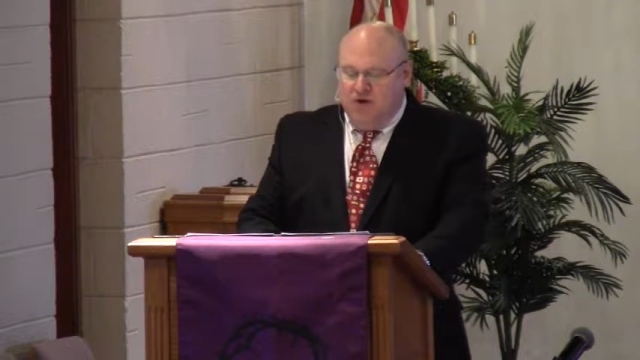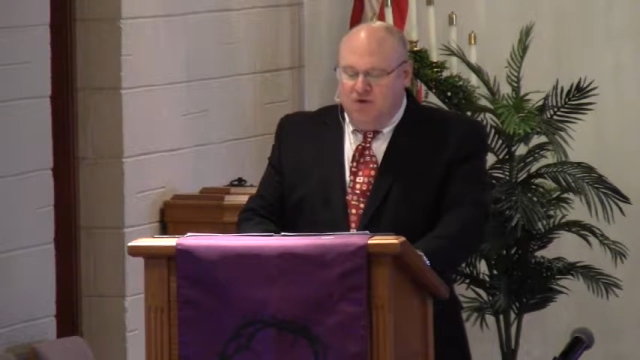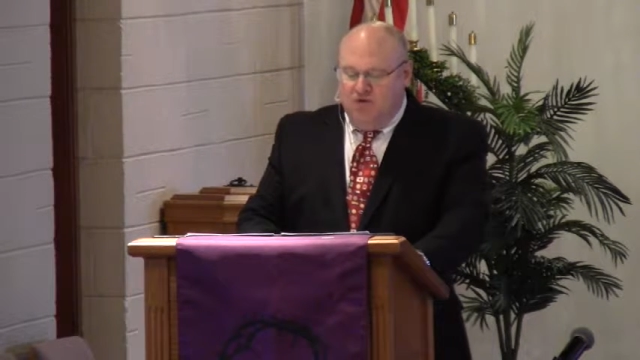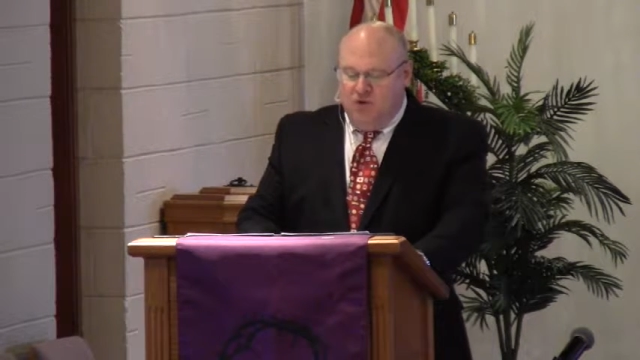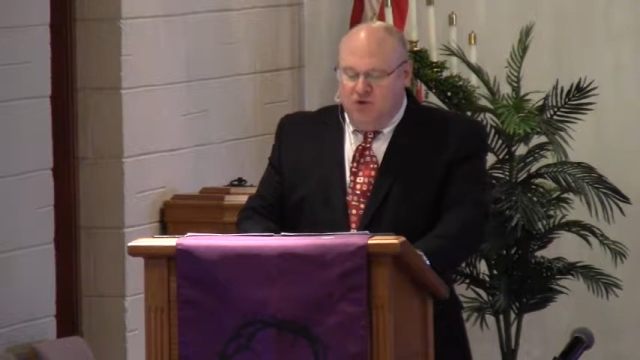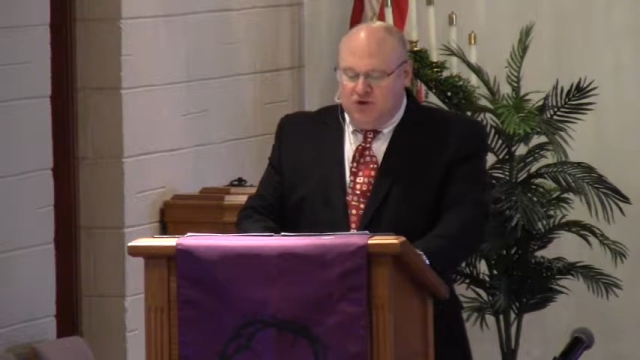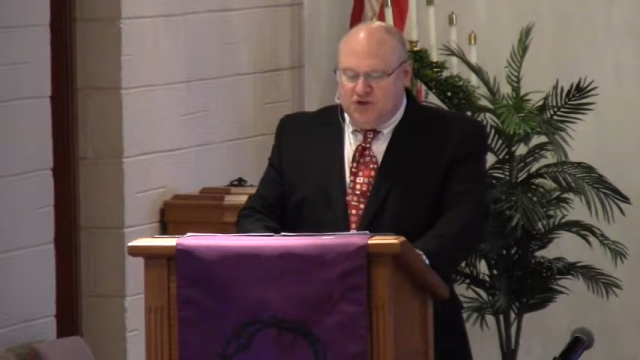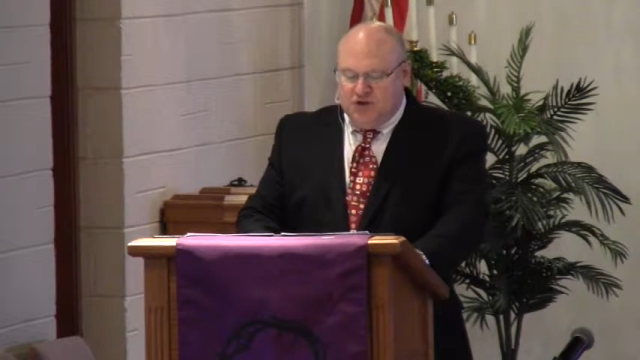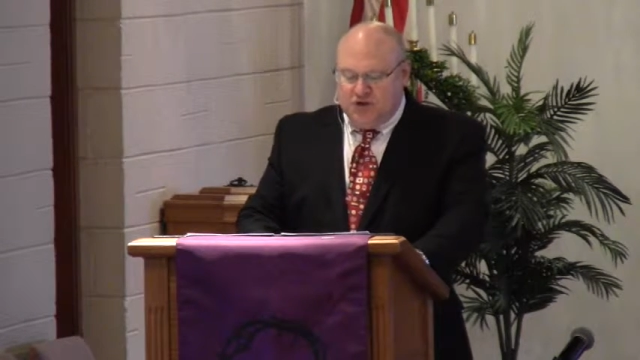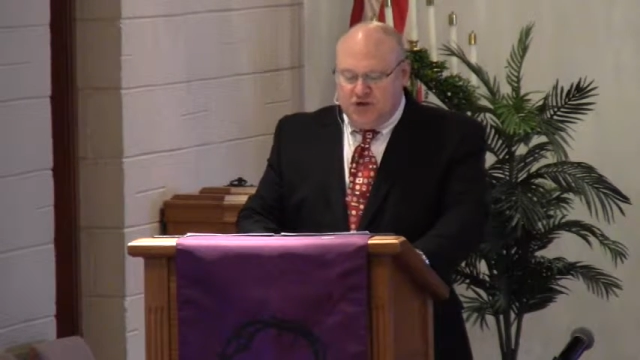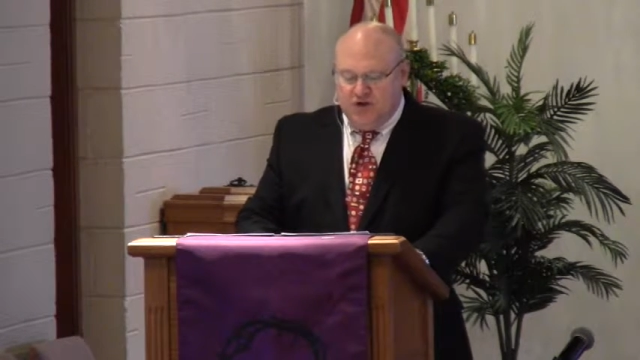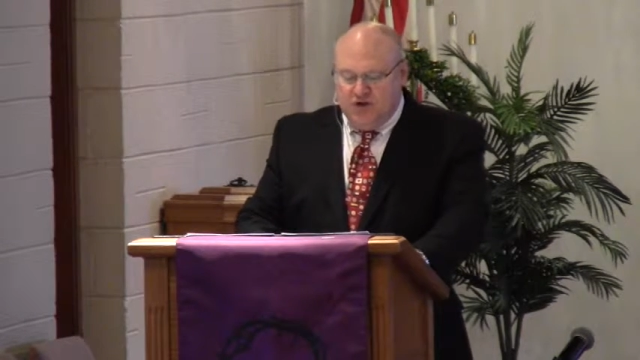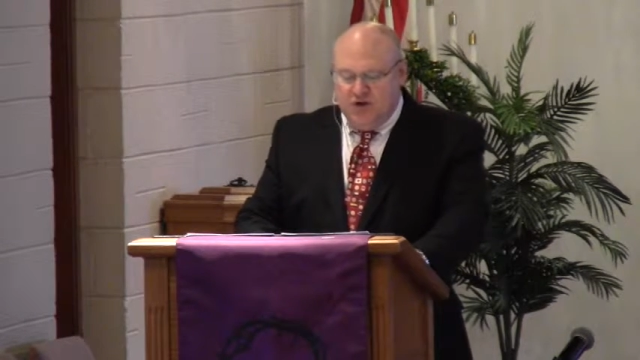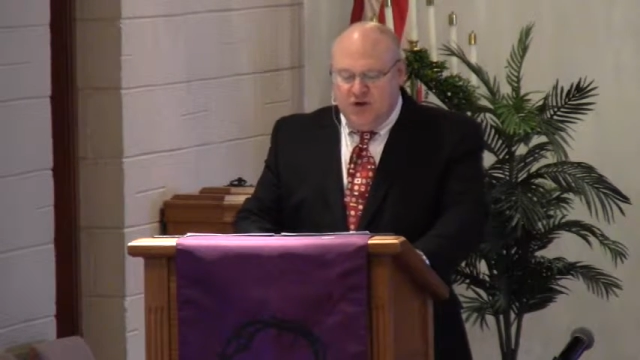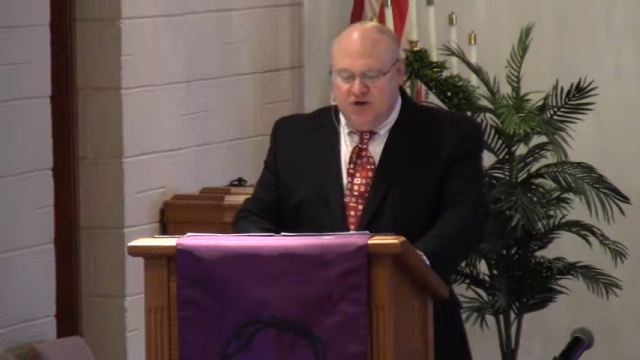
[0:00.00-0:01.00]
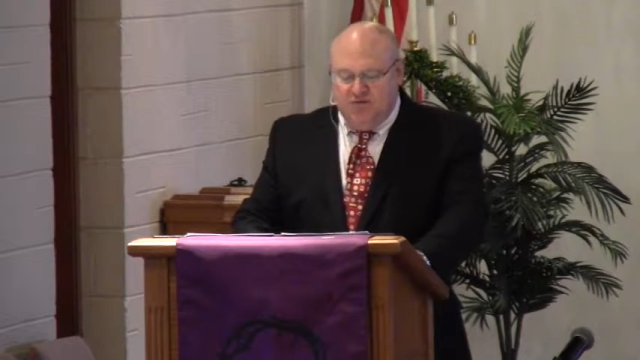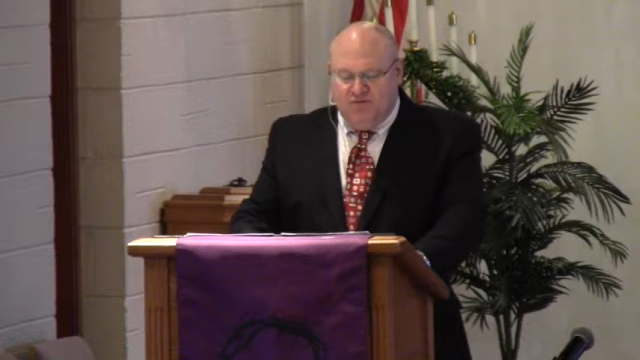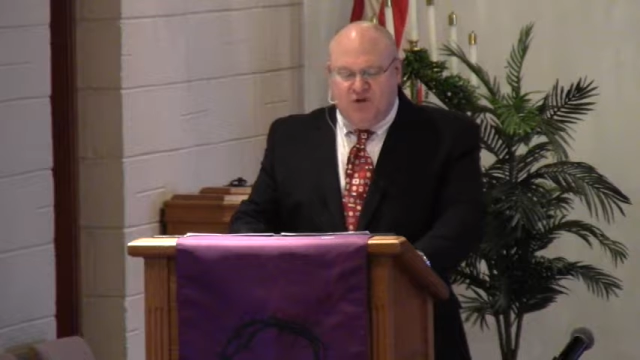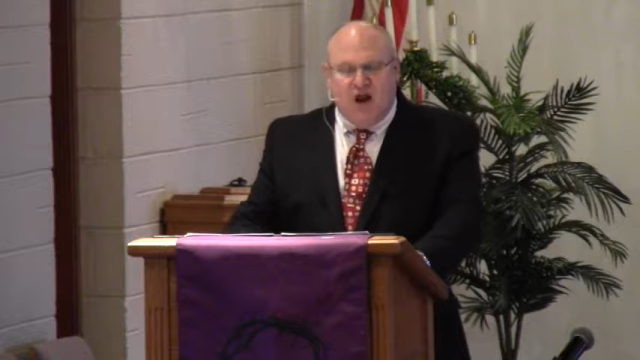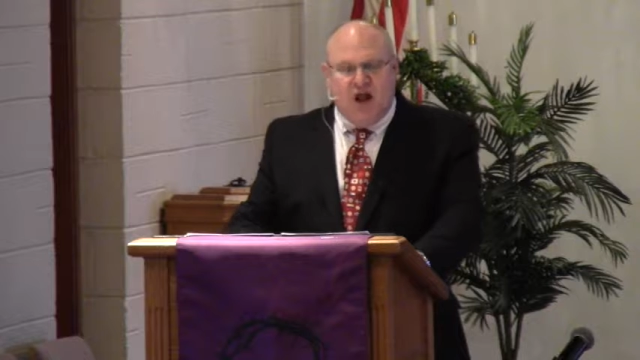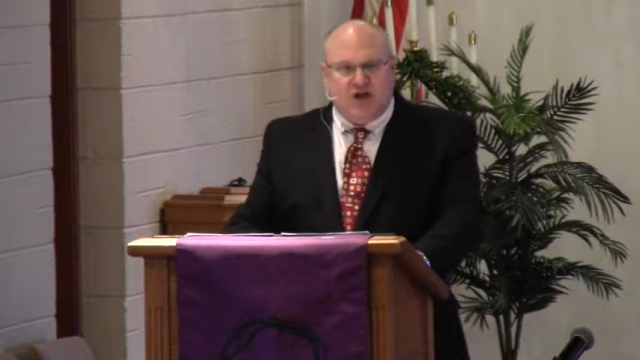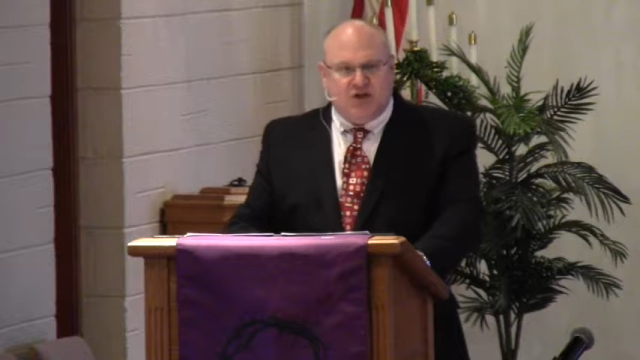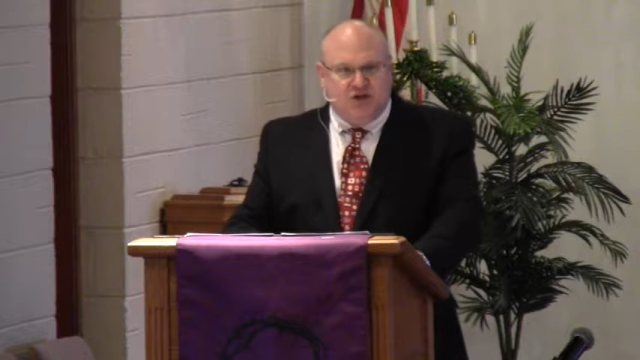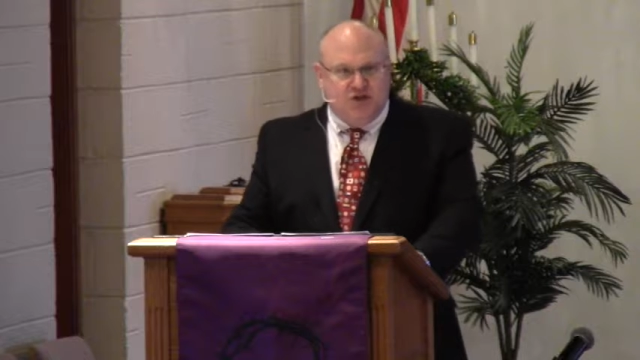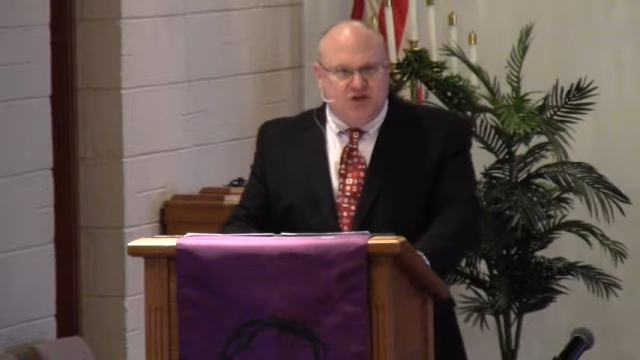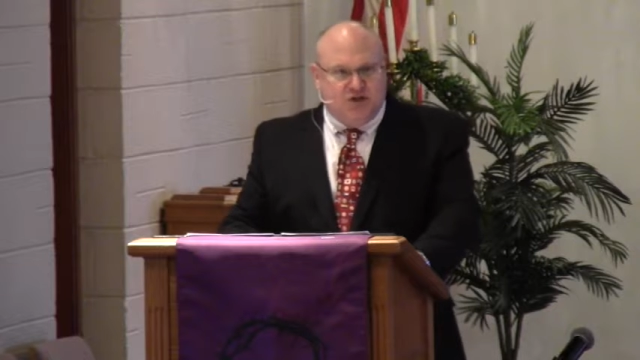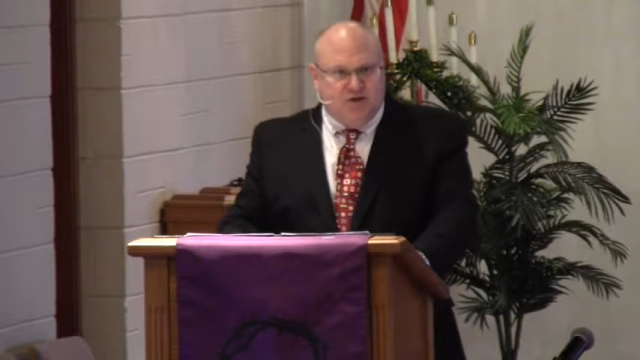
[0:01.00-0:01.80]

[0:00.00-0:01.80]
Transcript: for certain infractions